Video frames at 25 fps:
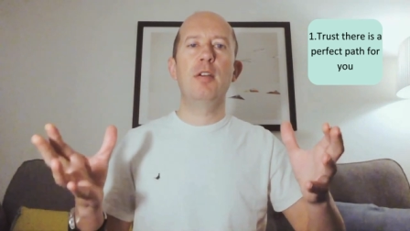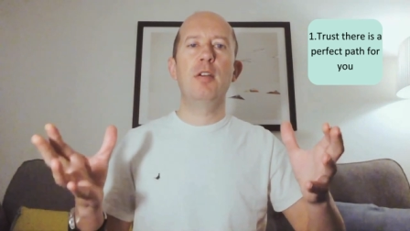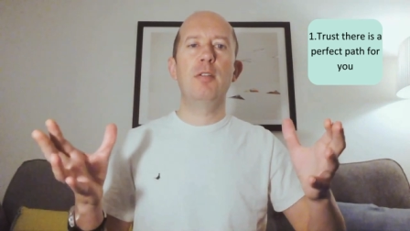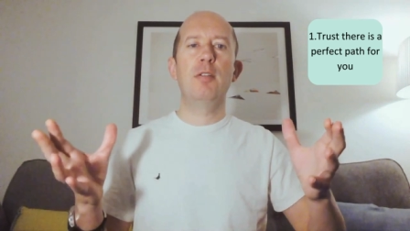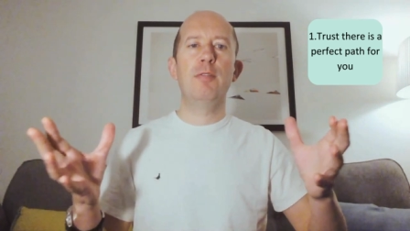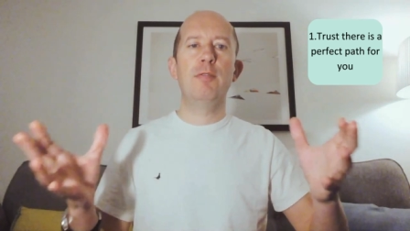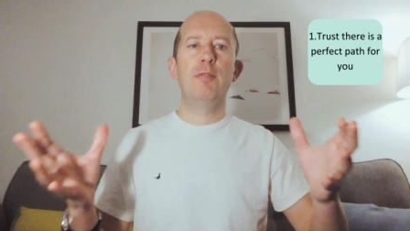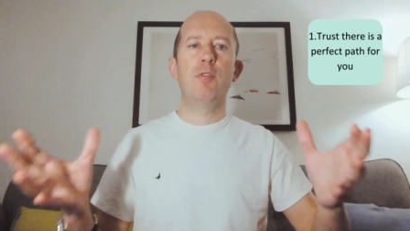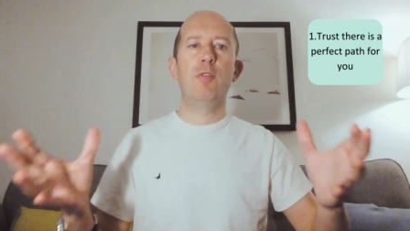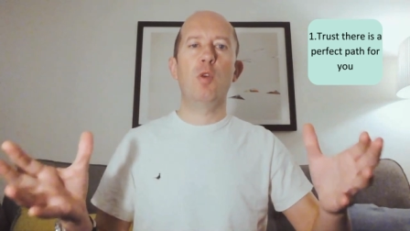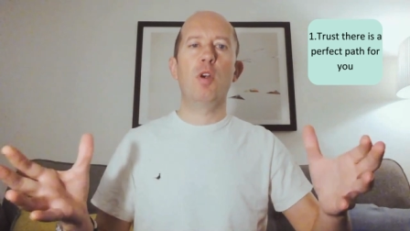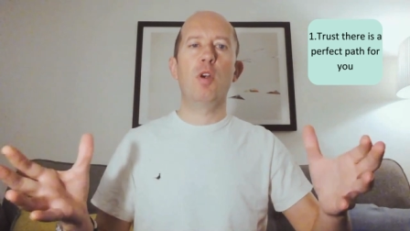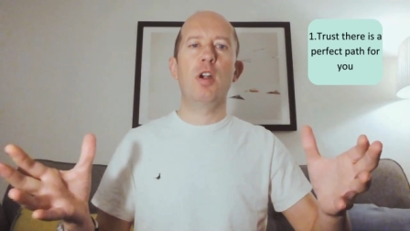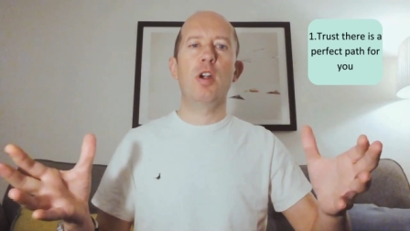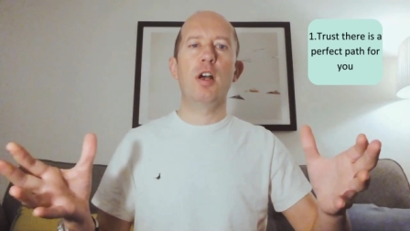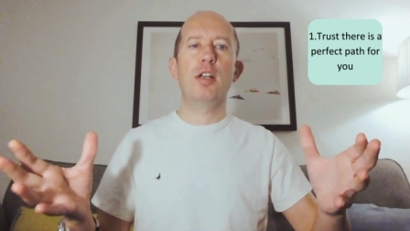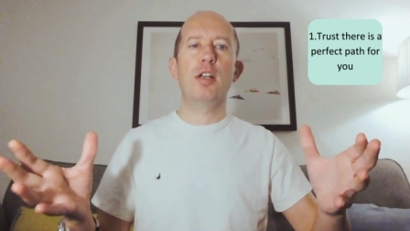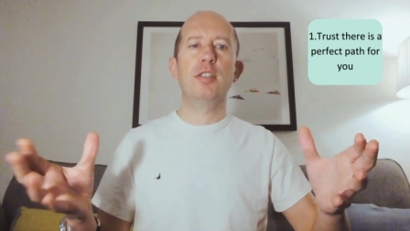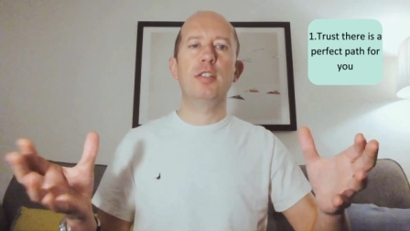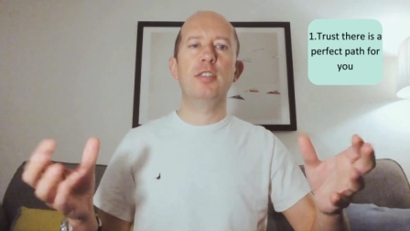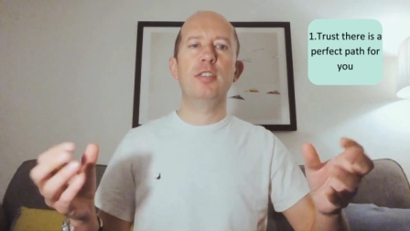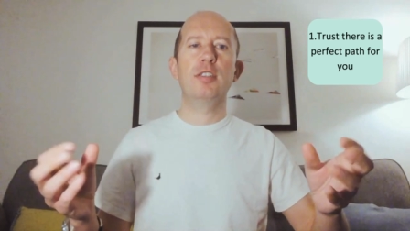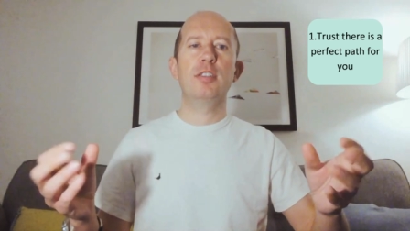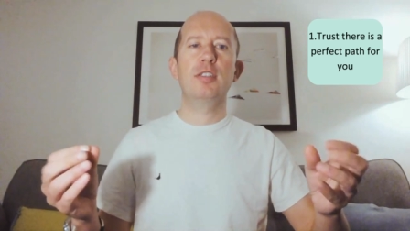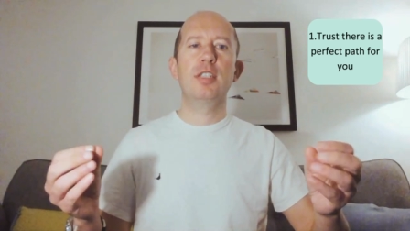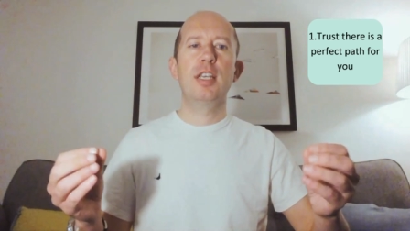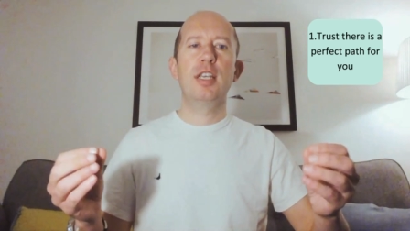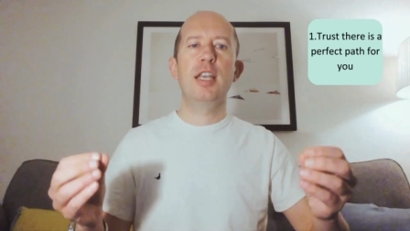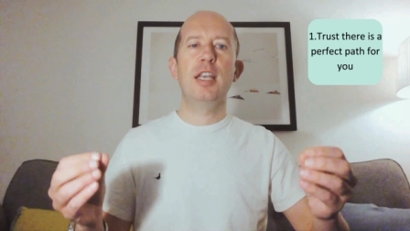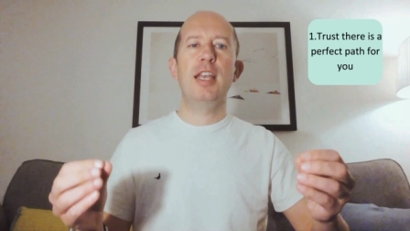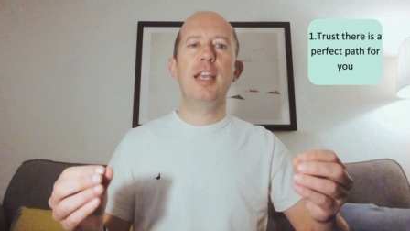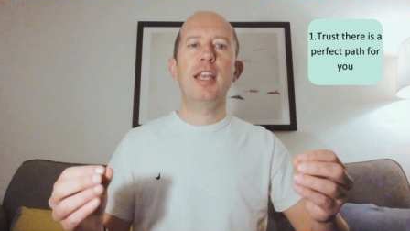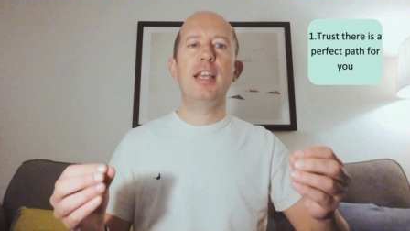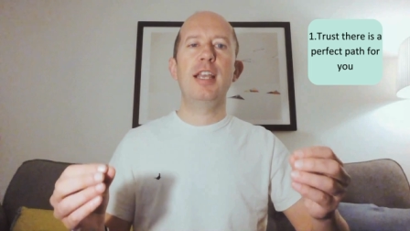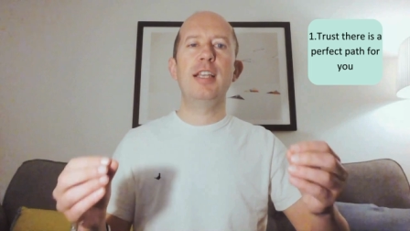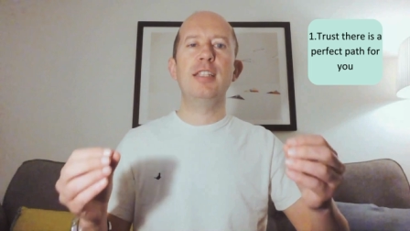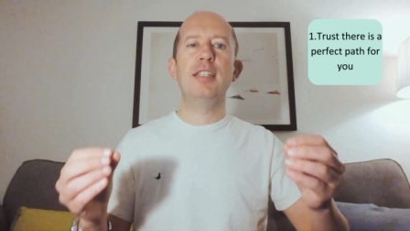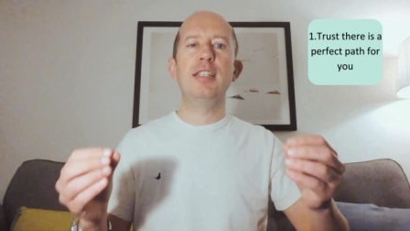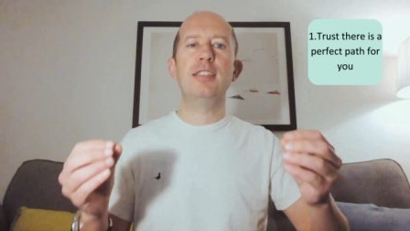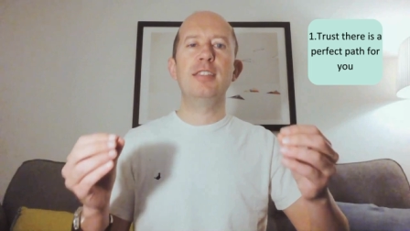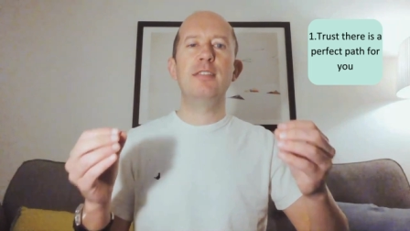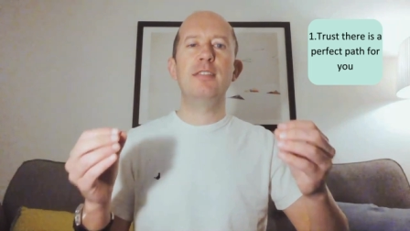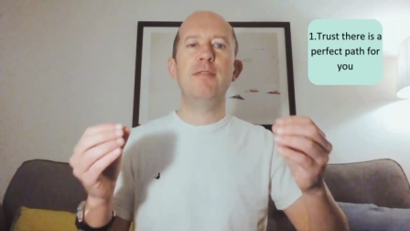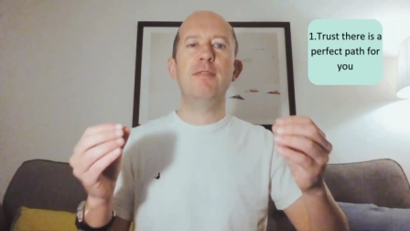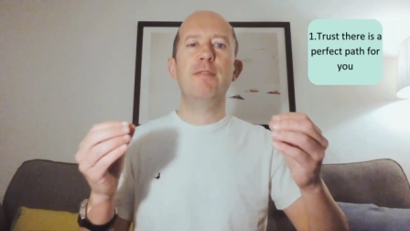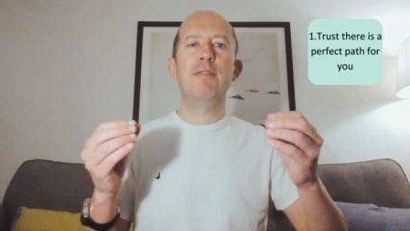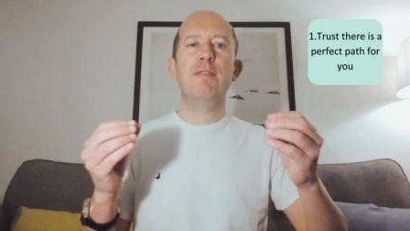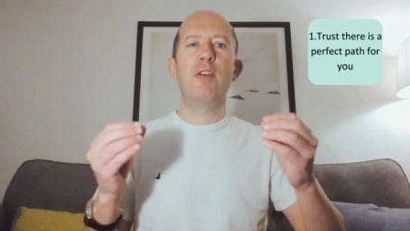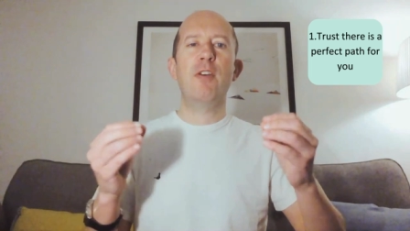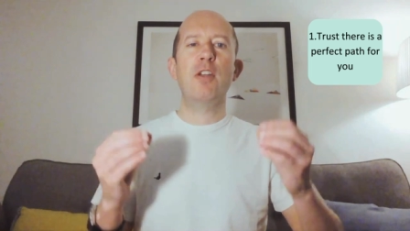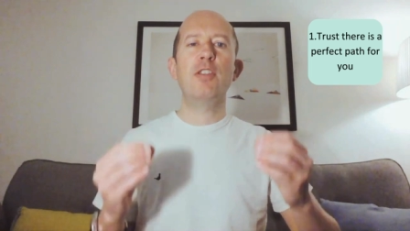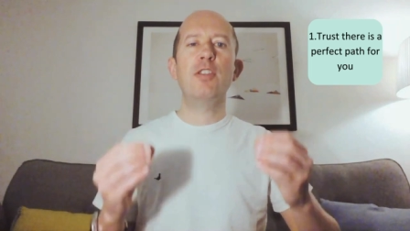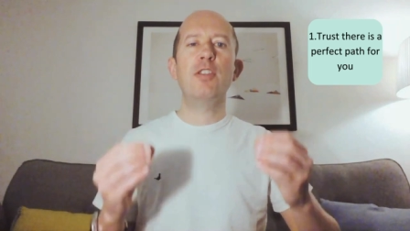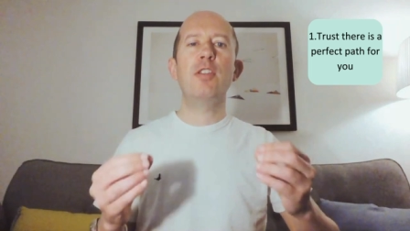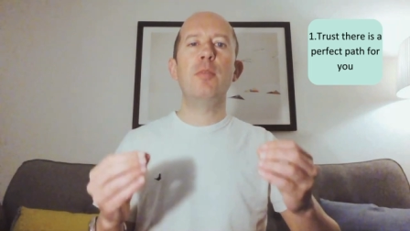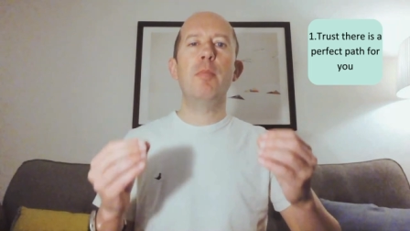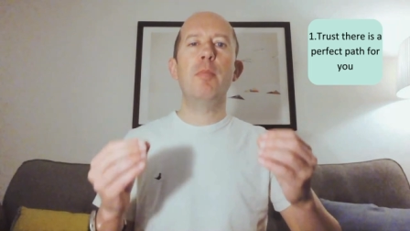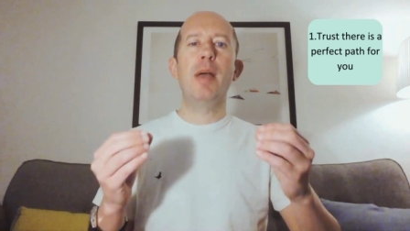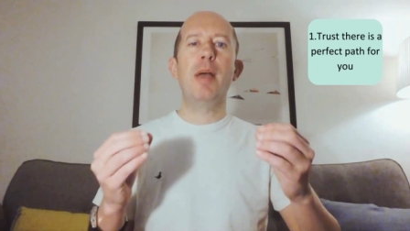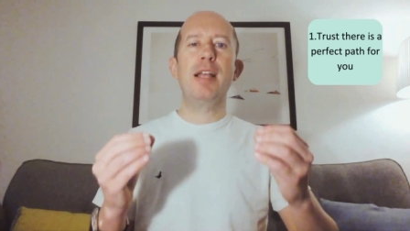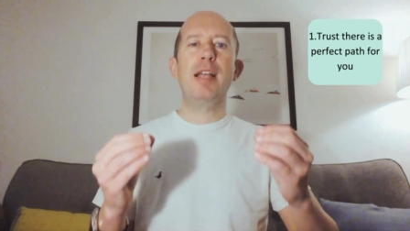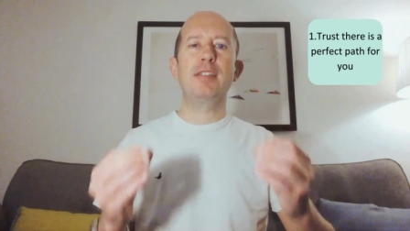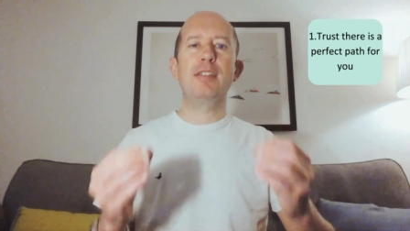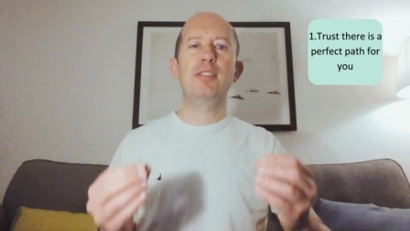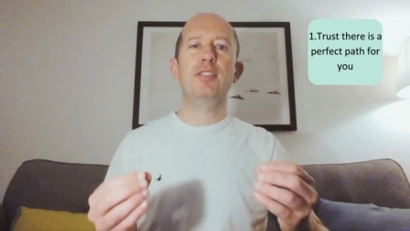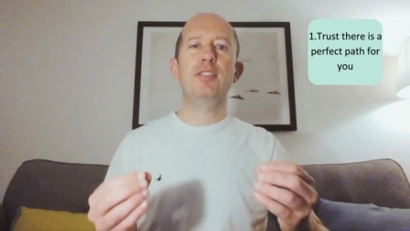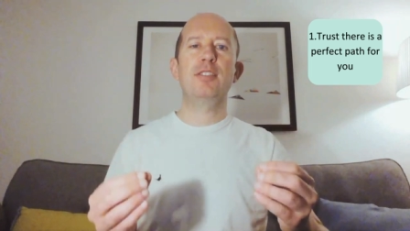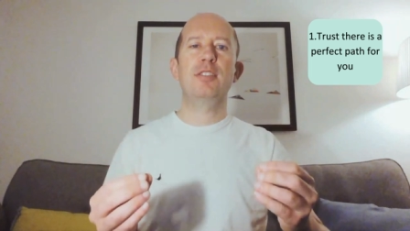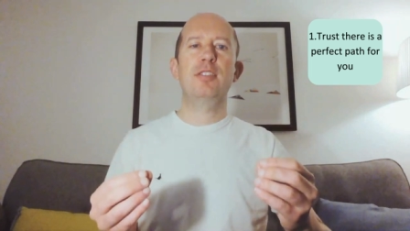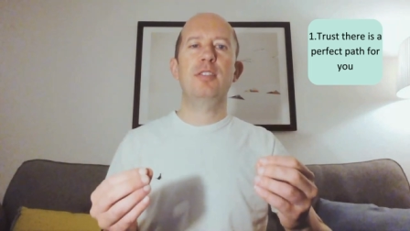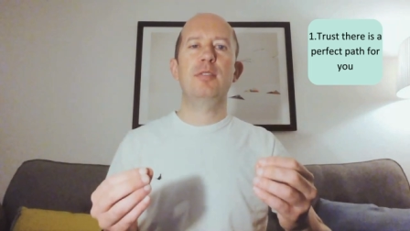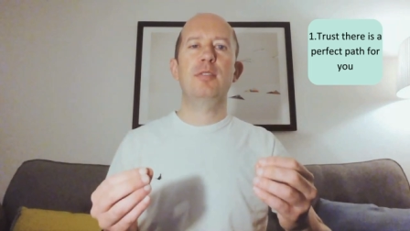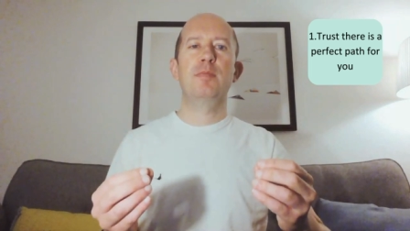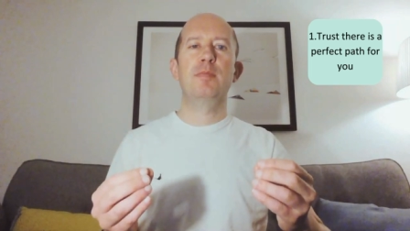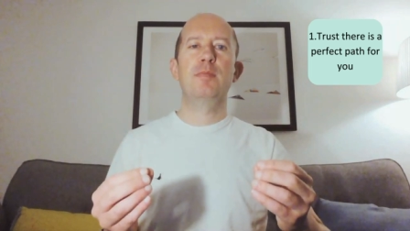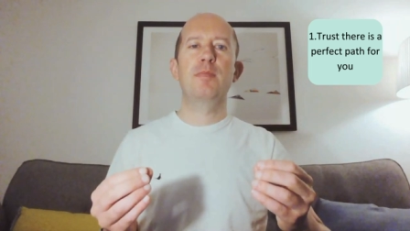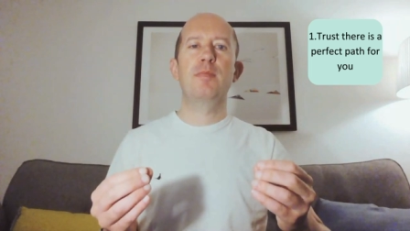for us is fundamental